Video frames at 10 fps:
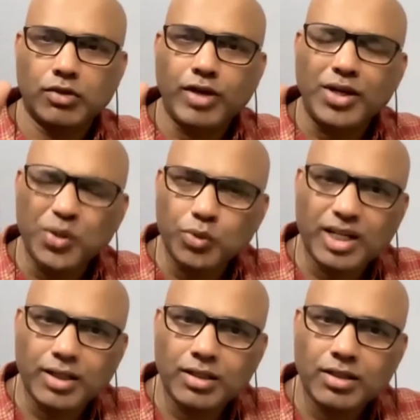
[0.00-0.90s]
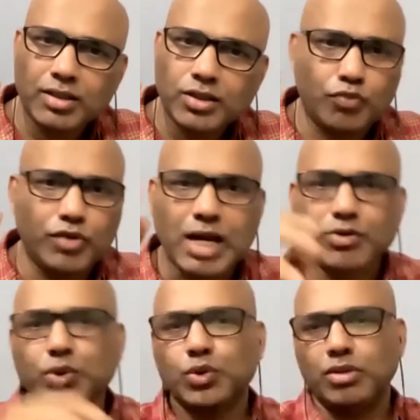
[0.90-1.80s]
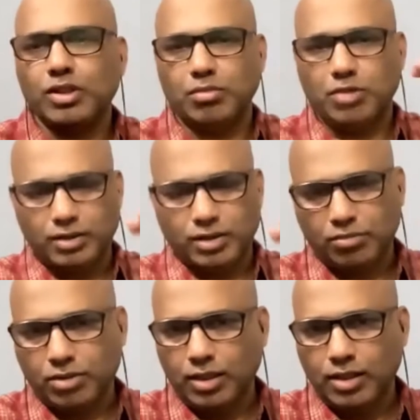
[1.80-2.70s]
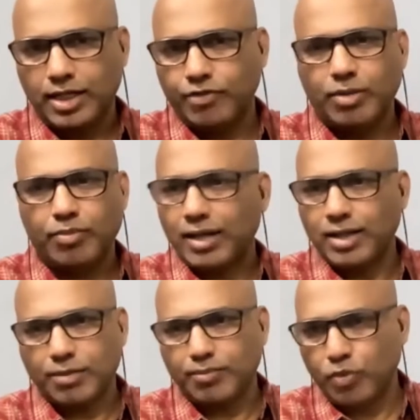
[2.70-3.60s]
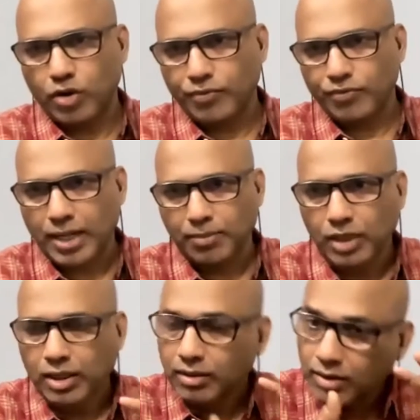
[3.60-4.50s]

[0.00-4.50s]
When you read, see, we have it's a 395 at that point of time.